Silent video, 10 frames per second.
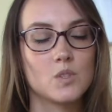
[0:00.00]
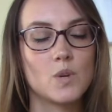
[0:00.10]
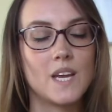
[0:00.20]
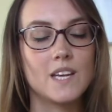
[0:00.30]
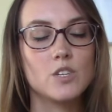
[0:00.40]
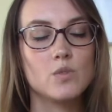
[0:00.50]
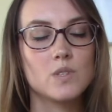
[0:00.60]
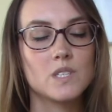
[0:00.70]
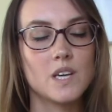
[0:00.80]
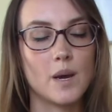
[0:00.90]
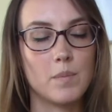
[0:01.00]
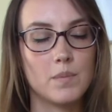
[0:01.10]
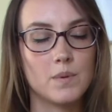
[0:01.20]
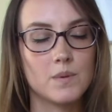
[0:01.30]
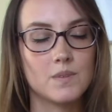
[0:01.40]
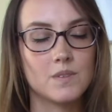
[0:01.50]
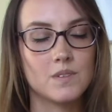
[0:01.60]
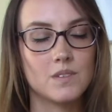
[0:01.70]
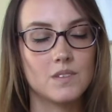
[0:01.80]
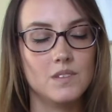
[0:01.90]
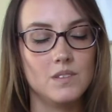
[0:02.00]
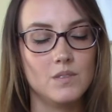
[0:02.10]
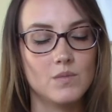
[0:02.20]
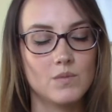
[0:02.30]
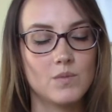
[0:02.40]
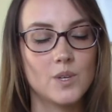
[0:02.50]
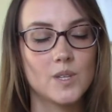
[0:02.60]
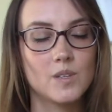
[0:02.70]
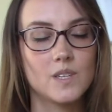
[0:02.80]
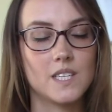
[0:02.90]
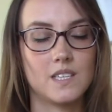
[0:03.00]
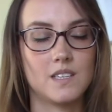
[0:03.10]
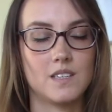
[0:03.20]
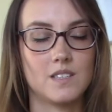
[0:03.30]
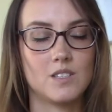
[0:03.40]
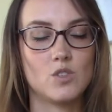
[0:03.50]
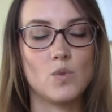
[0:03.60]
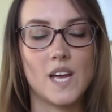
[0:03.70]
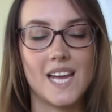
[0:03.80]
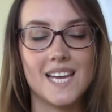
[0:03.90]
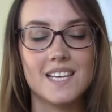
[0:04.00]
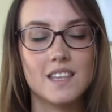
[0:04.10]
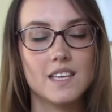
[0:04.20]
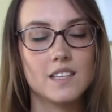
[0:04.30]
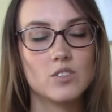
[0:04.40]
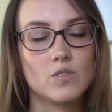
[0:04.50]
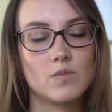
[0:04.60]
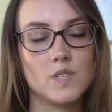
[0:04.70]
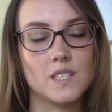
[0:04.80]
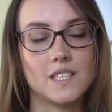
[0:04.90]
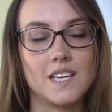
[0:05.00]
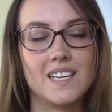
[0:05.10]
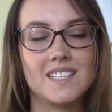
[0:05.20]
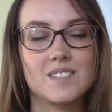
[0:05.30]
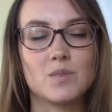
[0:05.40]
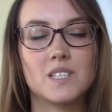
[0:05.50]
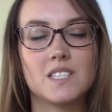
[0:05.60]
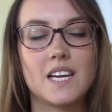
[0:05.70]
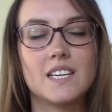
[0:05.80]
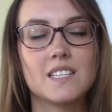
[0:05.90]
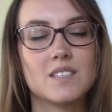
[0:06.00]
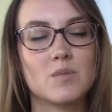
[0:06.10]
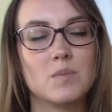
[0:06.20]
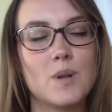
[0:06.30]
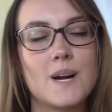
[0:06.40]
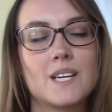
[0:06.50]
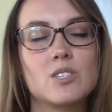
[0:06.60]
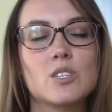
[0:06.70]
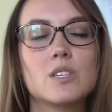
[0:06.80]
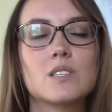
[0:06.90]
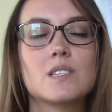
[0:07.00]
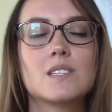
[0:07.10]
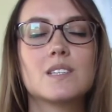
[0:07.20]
Can you step further into anything that you're feeling, any sort of tightness or blockages?